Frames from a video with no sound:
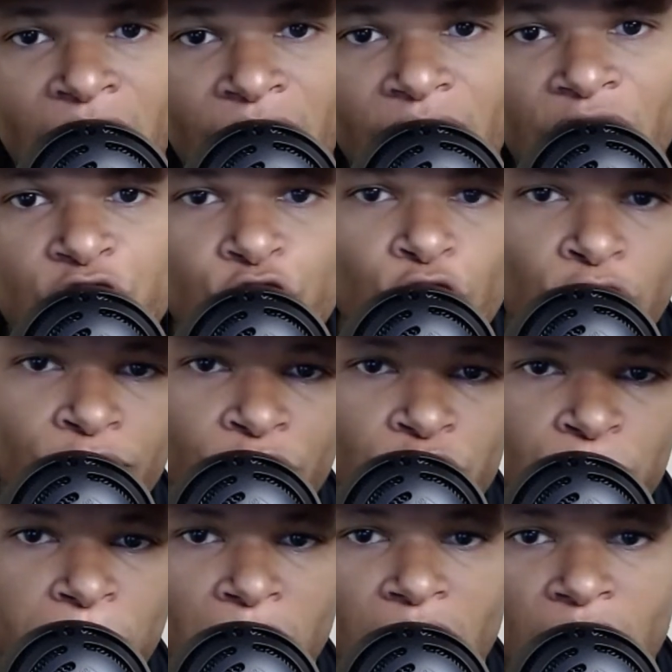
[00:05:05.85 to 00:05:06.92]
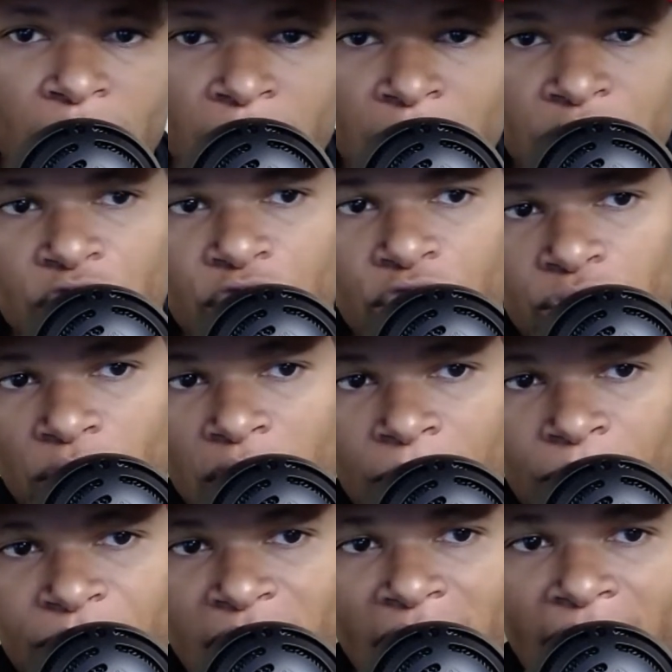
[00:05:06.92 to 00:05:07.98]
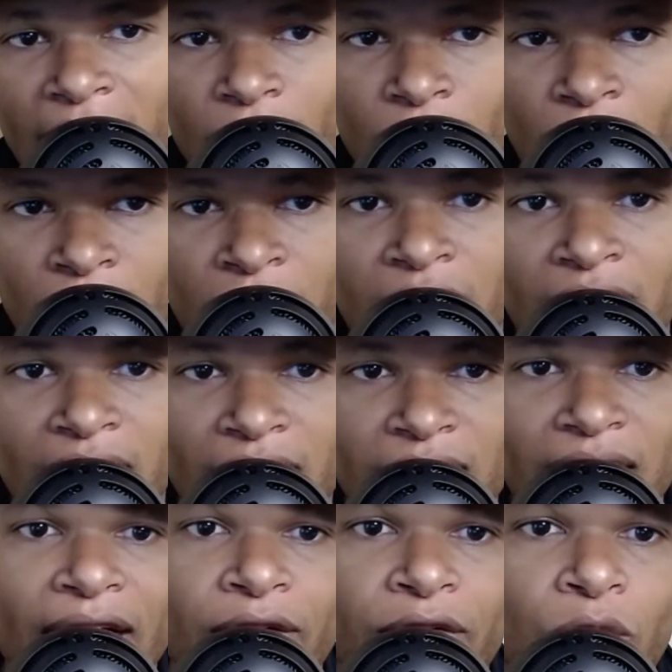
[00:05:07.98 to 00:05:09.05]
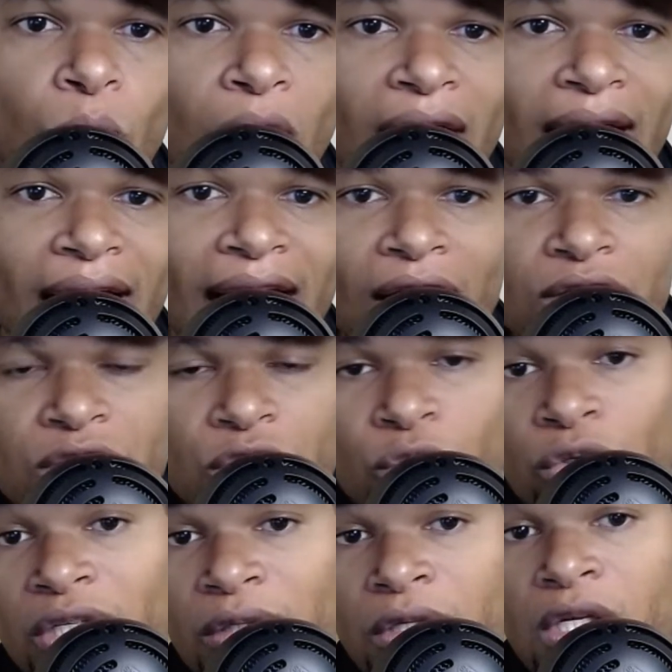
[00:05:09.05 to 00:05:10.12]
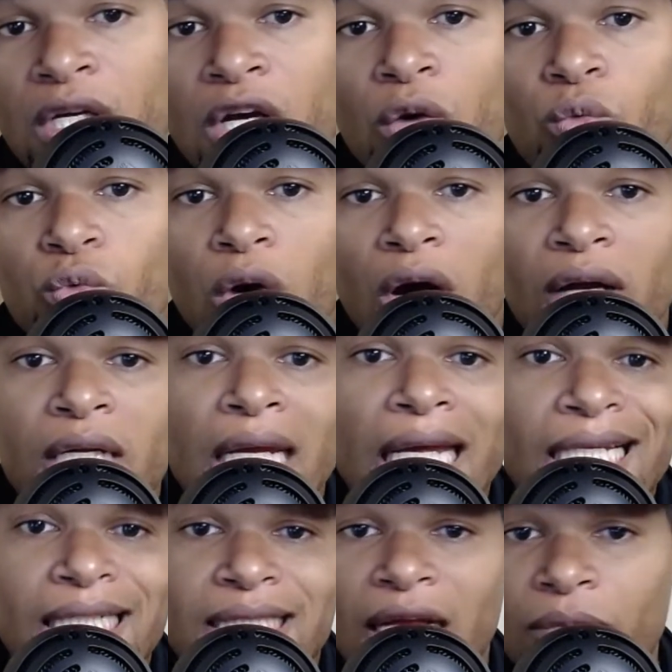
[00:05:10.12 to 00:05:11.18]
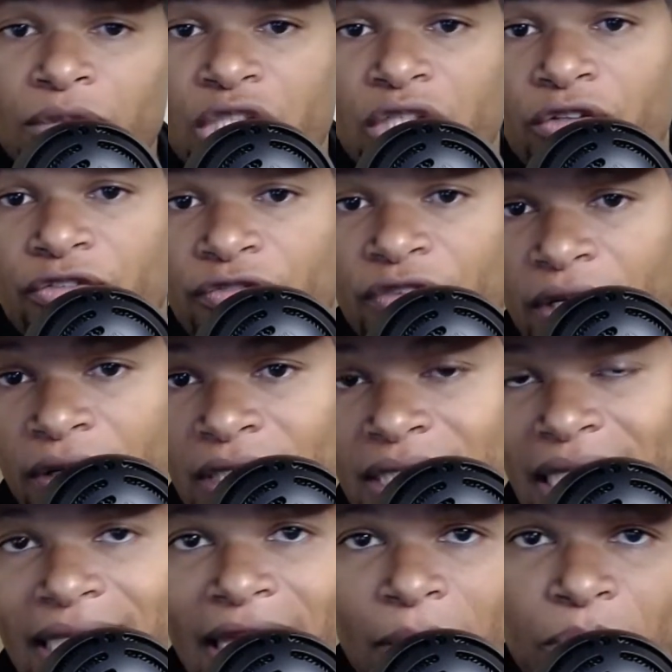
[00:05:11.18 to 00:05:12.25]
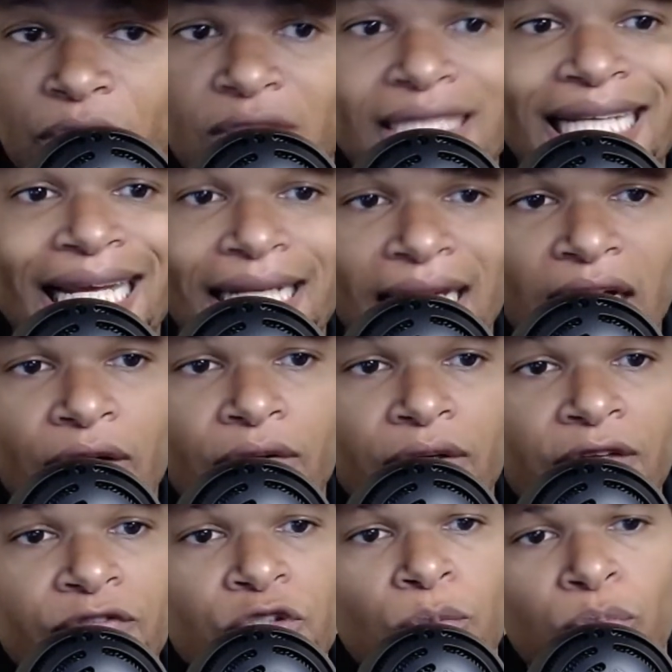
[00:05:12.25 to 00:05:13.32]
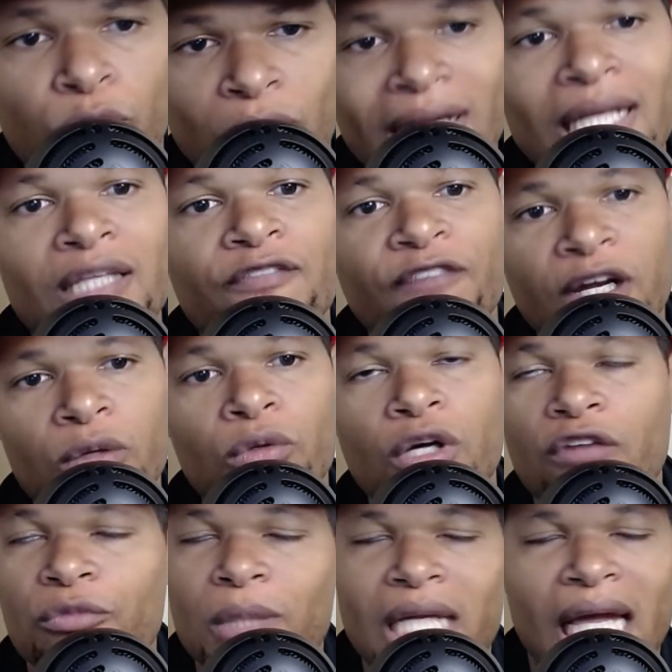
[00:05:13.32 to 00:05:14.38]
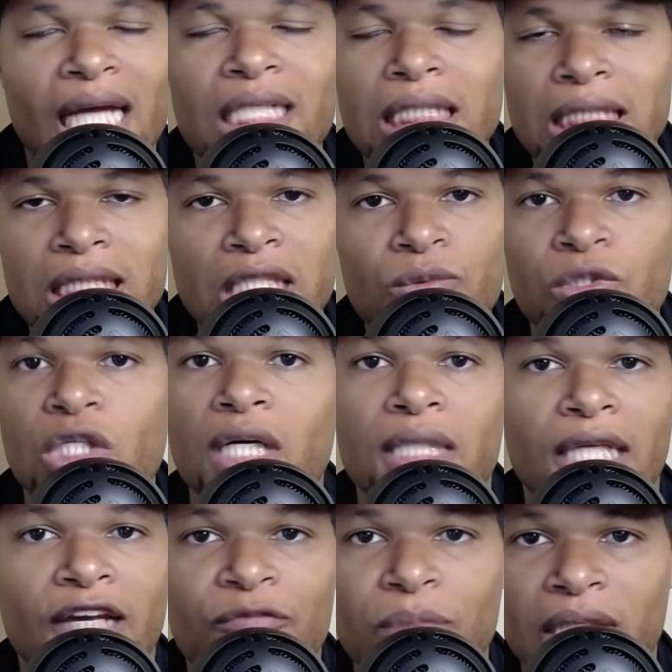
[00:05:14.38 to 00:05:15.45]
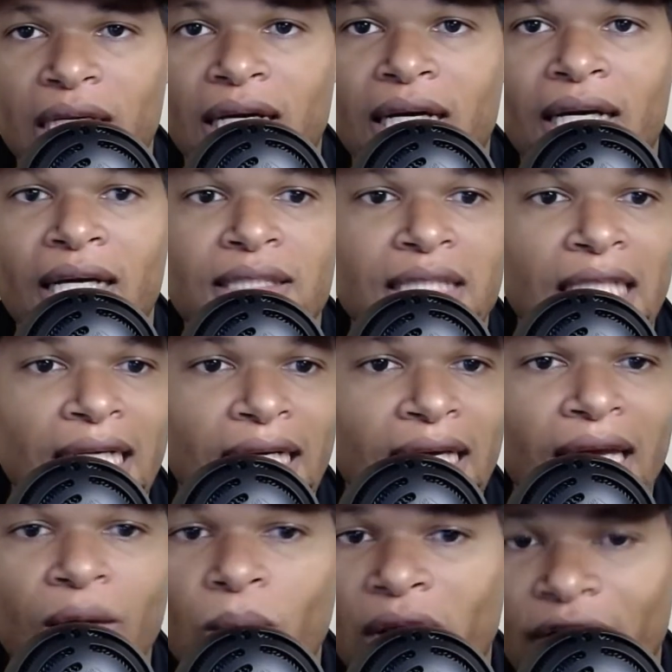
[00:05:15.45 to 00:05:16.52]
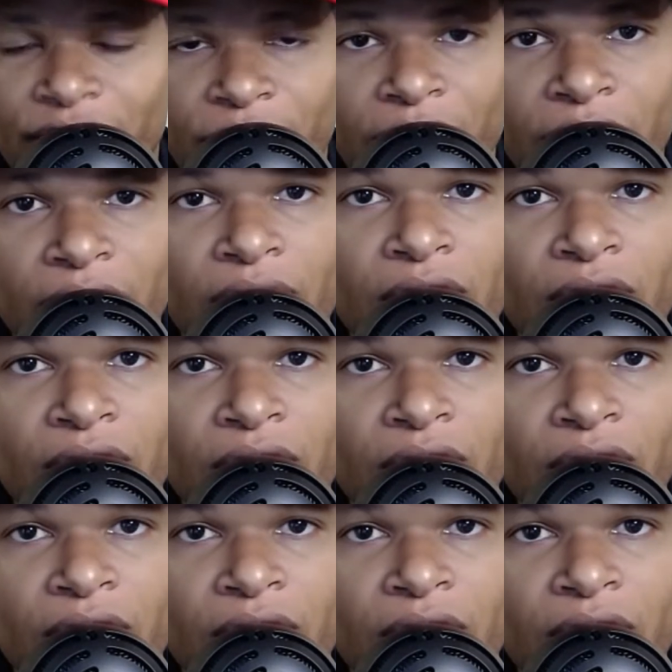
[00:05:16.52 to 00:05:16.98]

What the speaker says: The servers belonging to Trump Tower and later the White House in order to run and establish interference, and they pushed a narrative to bring the federal government agencies, we're talking the FBI, CIA, whatever,